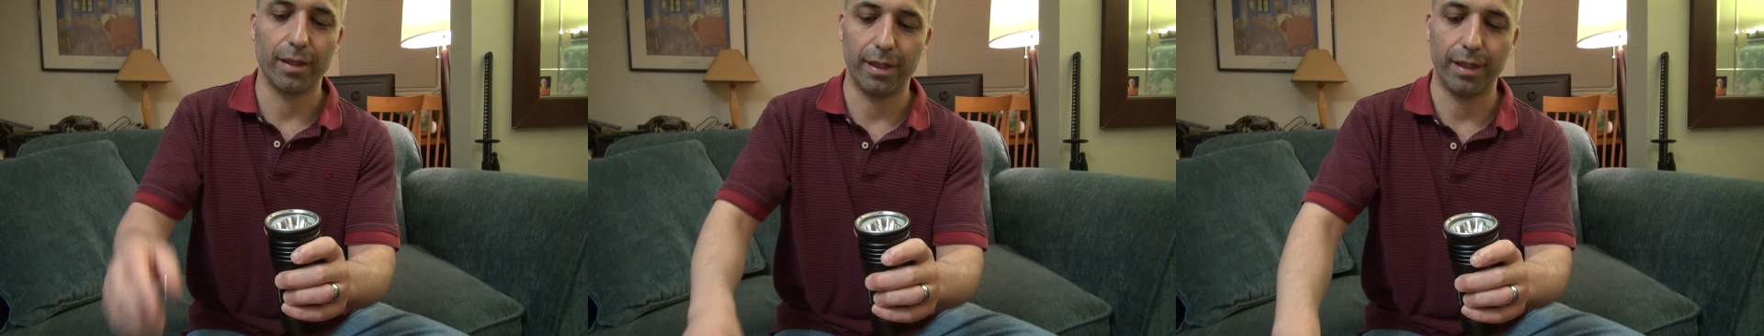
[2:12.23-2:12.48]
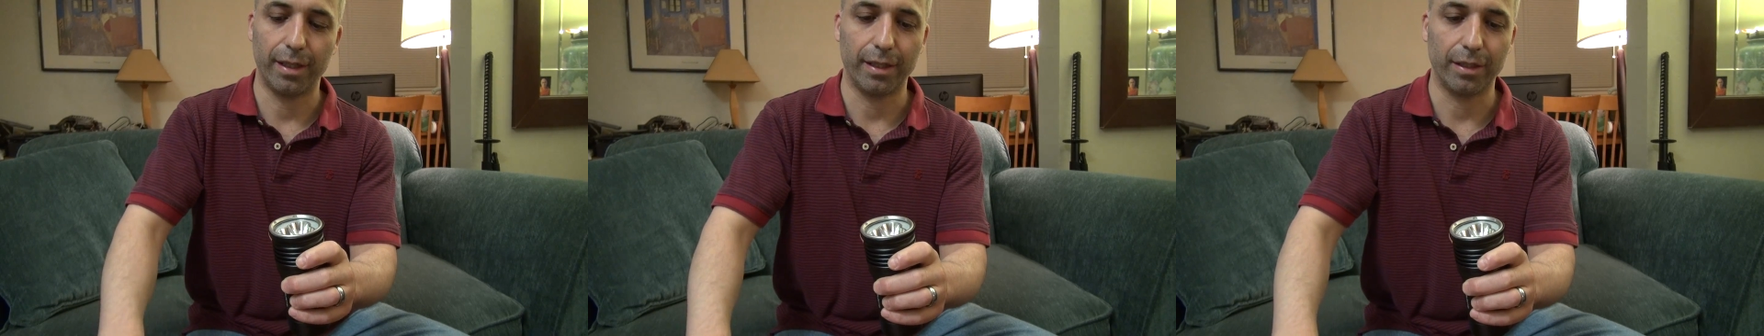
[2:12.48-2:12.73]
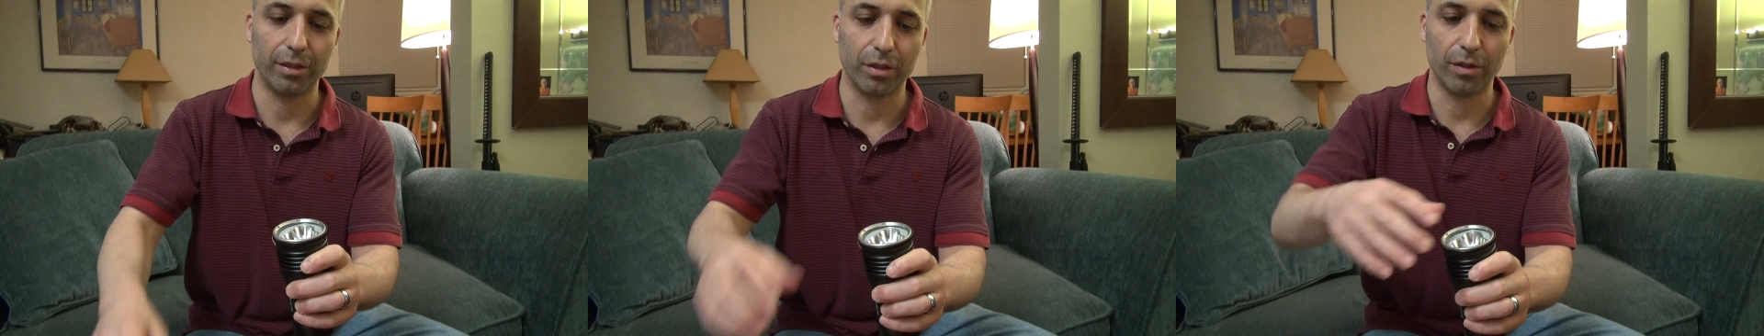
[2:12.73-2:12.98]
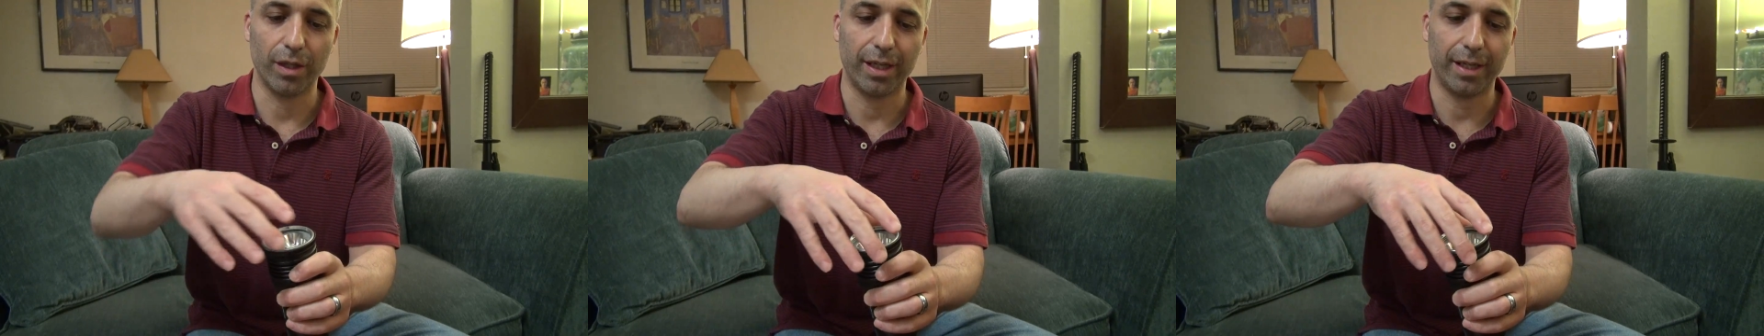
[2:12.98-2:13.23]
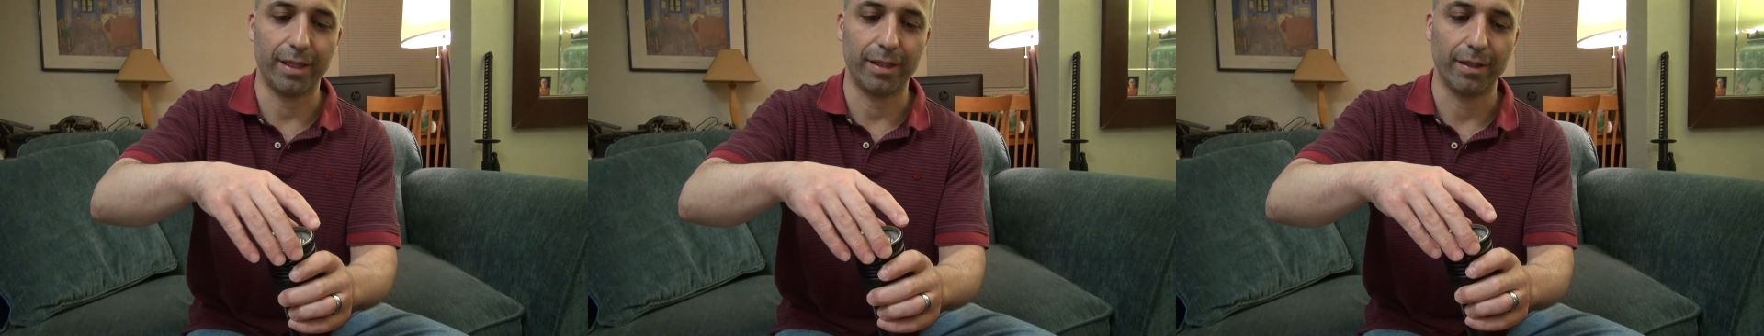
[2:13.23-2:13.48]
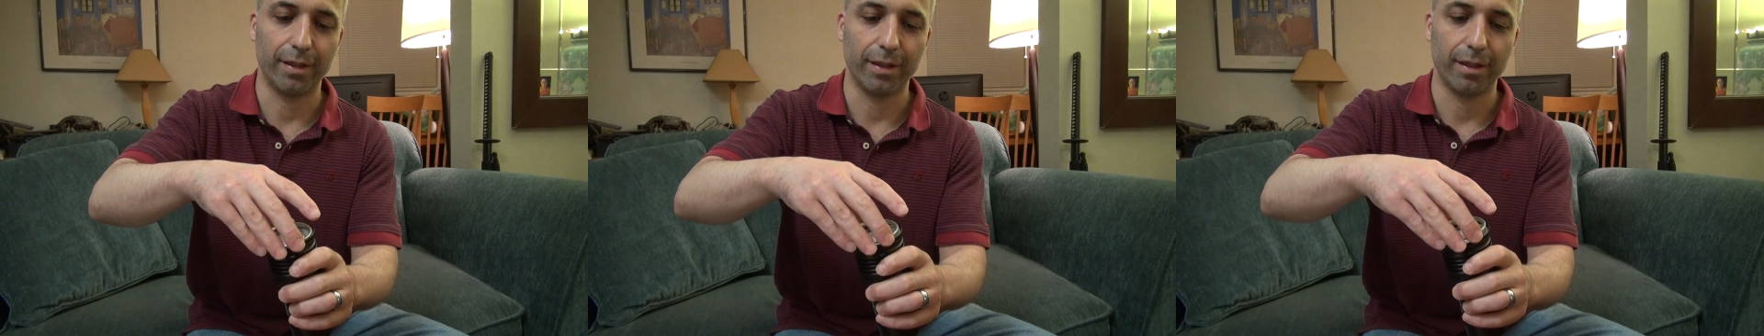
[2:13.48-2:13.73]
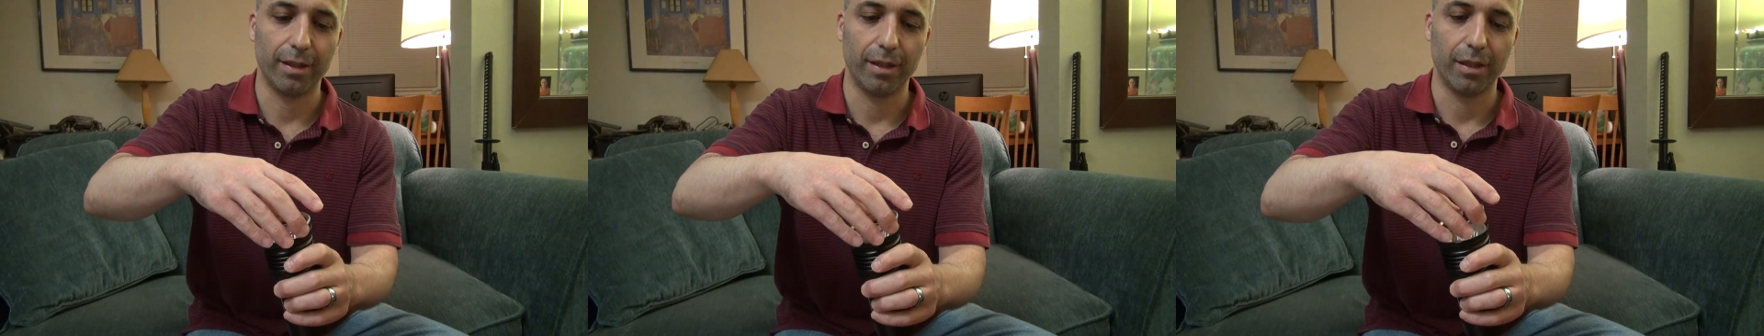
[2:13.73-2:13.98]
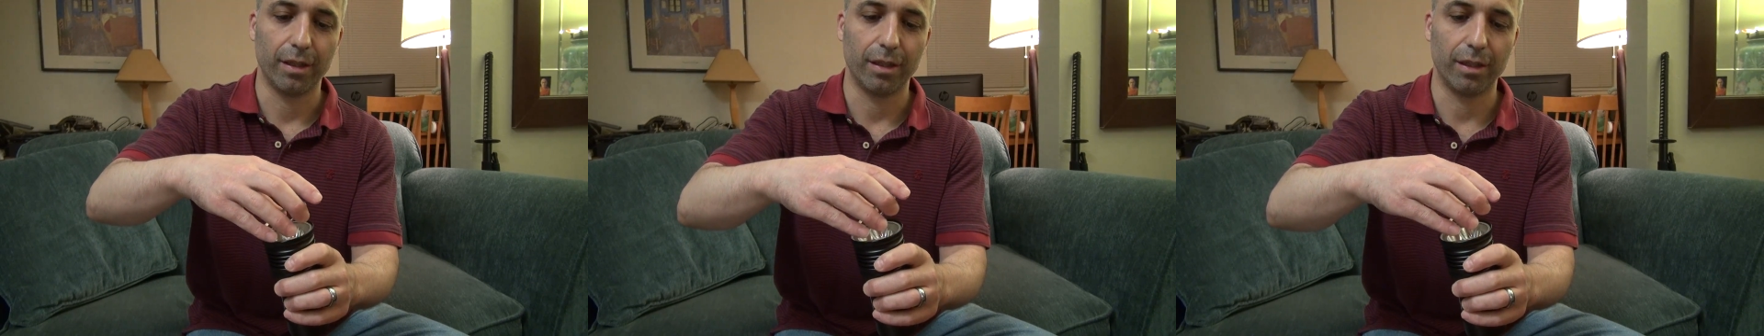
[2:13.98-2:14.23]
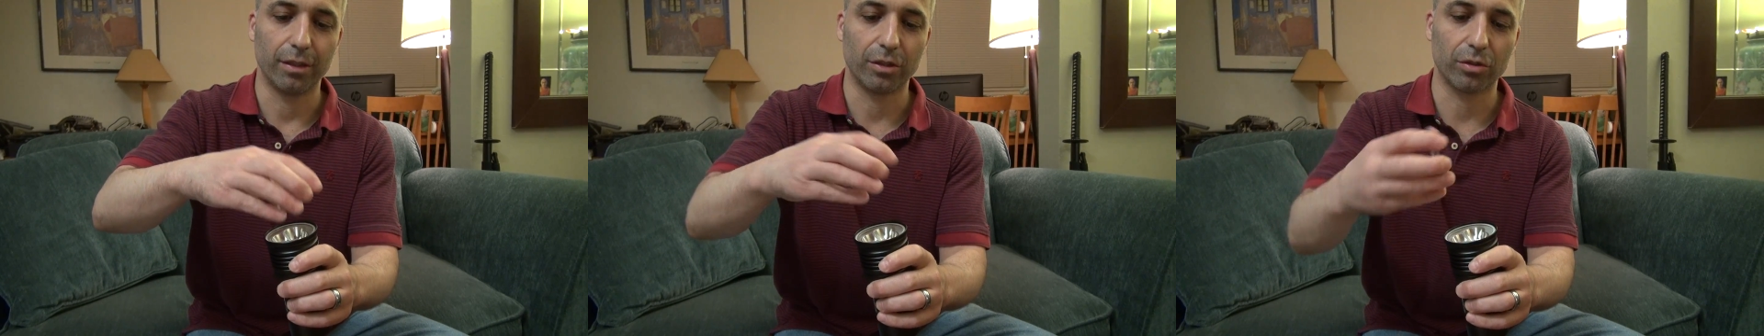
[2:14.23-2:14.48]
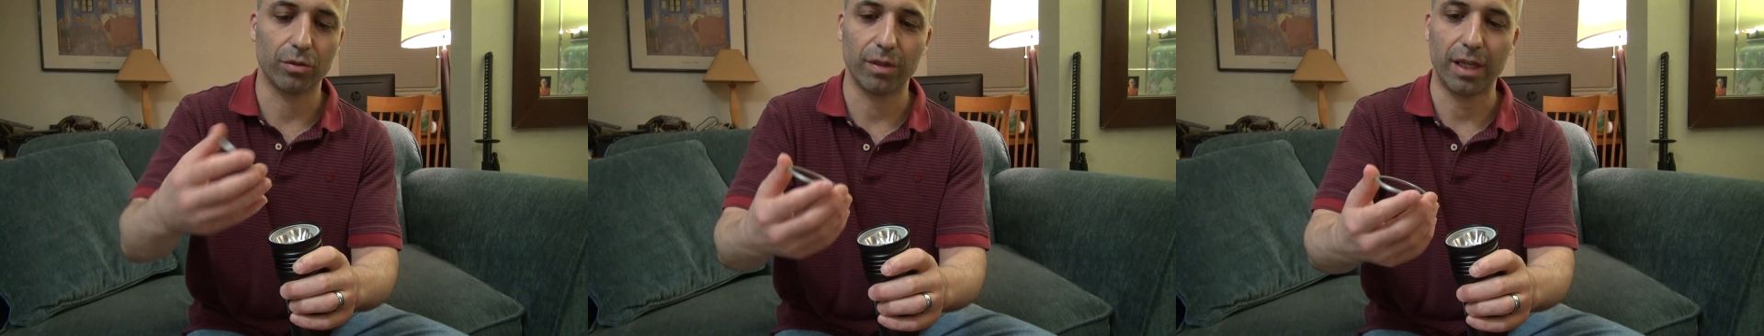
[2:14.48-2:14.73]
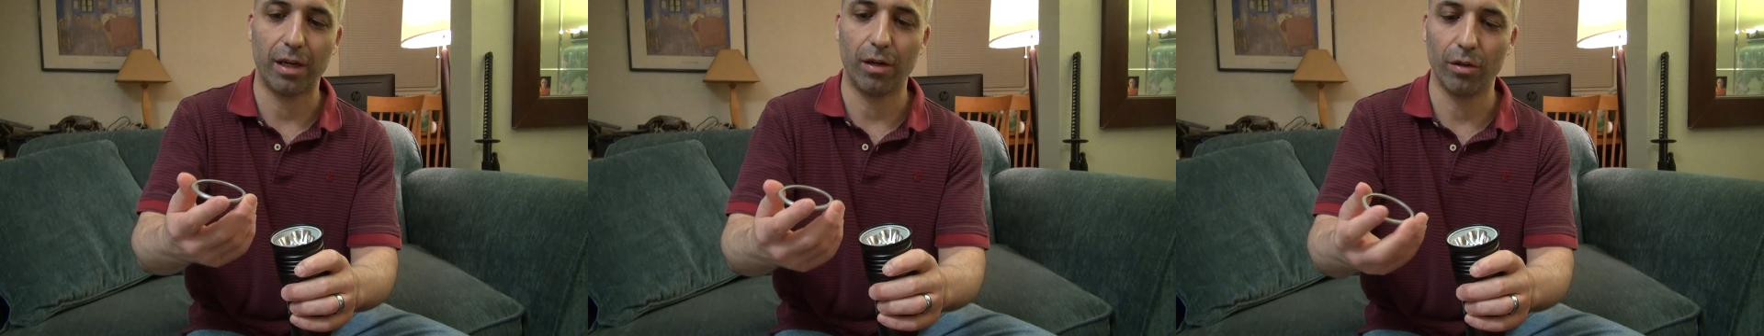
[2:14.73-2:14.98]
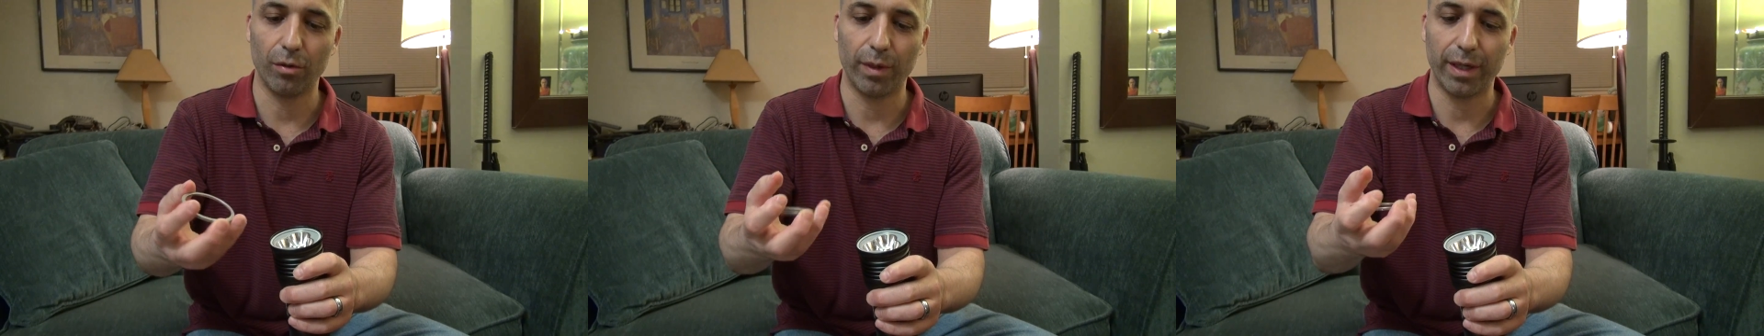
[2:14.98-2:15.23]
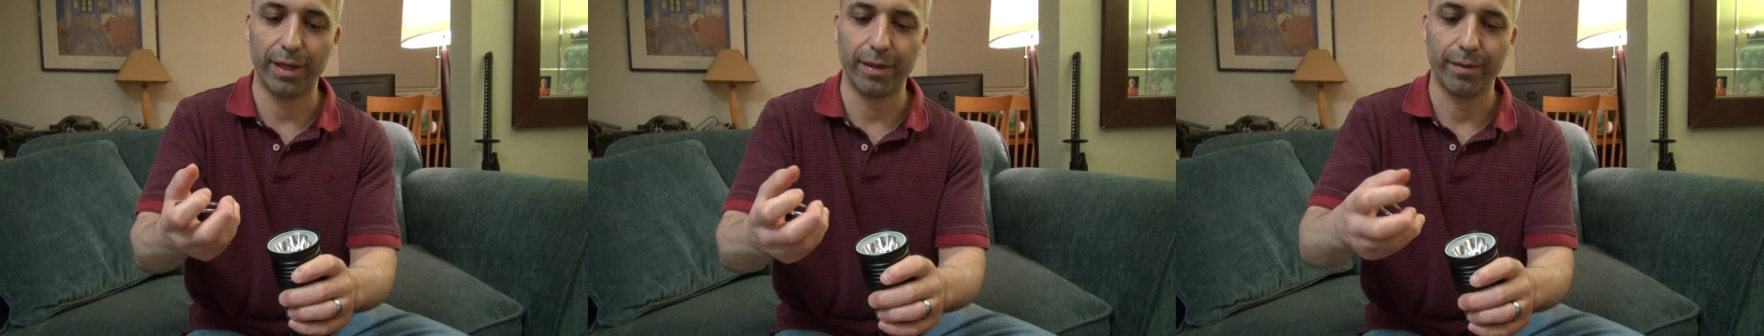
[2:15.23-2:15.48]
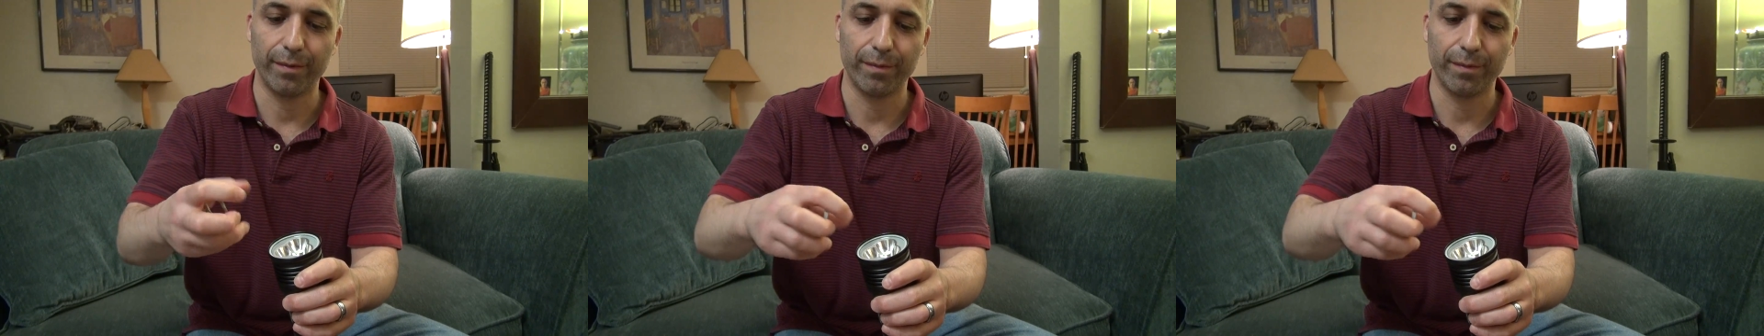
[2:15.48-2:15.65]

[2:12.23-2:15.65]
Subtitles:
And you go ahead and unscrew that all the way.